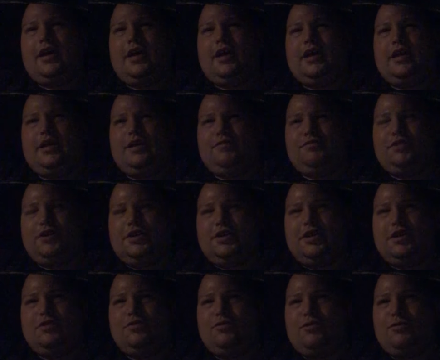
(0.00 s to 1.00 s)
and if they
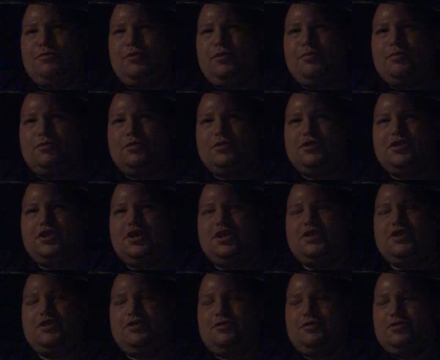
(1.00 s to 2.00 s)
did normal
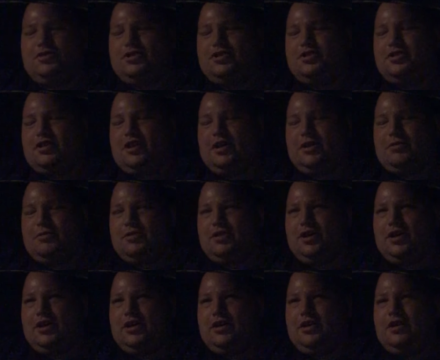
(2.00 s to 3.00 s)
procedures like
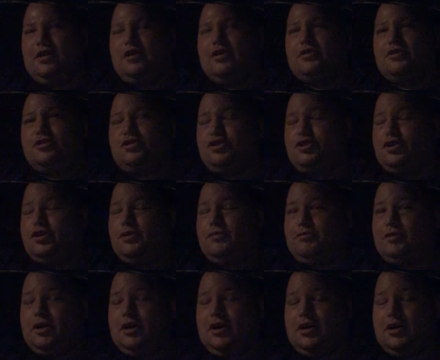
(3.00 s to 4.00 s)
they should
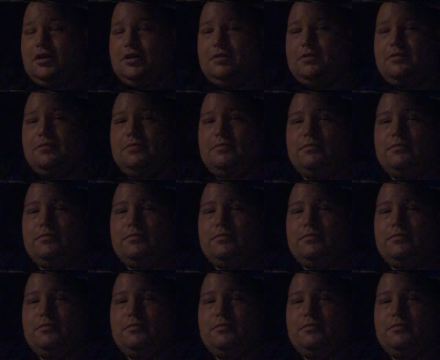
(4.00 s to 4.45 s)
have done,